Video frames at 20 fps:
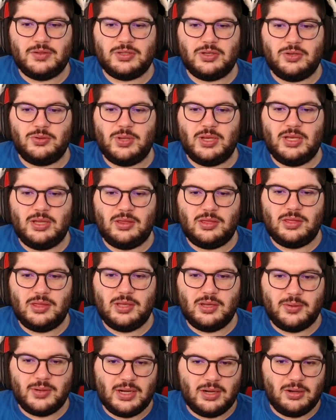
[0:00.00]
So, in
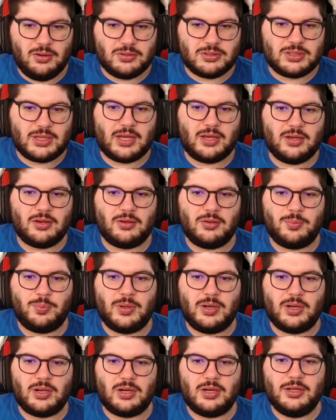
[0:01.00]
theory, it looks like a good
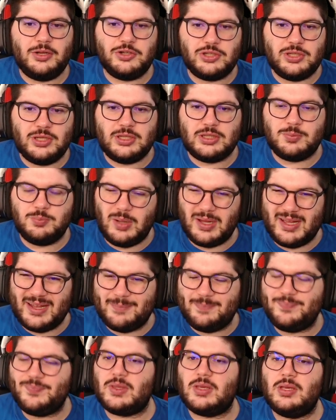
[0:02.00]
bit of clean sheets,
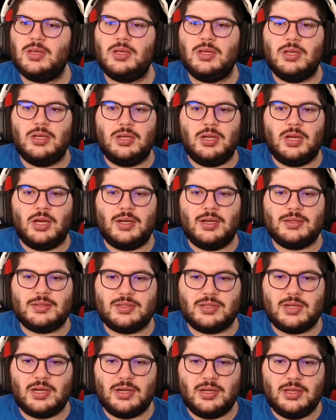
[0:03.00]
but not
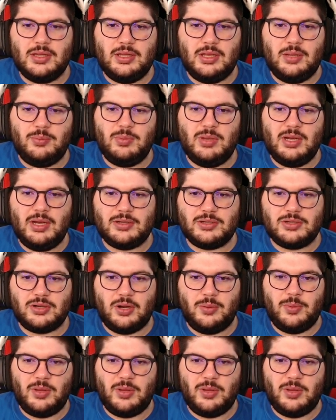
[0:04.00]
necessarily in the immediate term.